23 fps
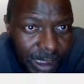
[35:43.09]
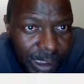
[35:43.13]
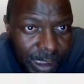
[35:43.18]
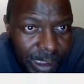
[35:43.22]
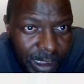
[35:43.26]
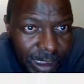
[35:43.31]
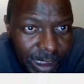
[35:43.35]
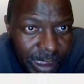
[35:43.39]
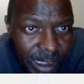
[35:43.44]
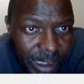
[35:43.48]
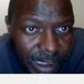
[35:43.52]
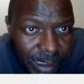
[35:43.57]

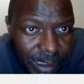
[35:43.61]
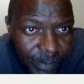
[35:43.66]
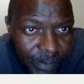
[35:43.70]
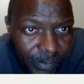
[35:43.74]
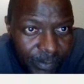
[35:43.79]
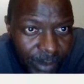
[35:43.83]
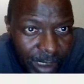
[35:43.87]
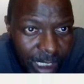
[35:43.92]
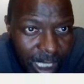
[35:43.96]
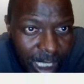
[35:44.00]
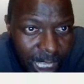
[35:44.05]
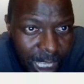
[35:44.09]
is
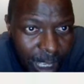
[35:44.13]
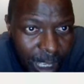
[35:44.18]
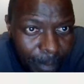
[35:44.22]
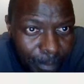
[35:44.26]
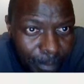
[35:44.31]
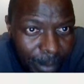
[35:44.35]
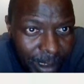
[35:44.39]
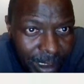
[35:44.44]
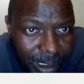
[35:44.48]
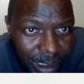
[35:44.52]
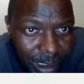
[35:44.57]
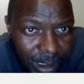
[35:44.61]
R
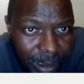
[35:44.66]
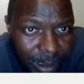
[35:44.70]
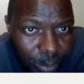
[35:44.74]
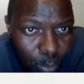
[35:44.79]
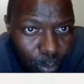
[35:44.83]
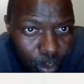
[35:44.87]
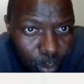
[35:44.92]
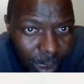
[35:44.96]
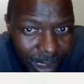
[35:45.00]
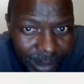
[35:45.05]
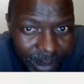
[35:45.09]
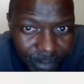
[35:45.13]
parallel
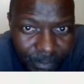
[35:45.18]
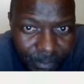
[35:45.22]
1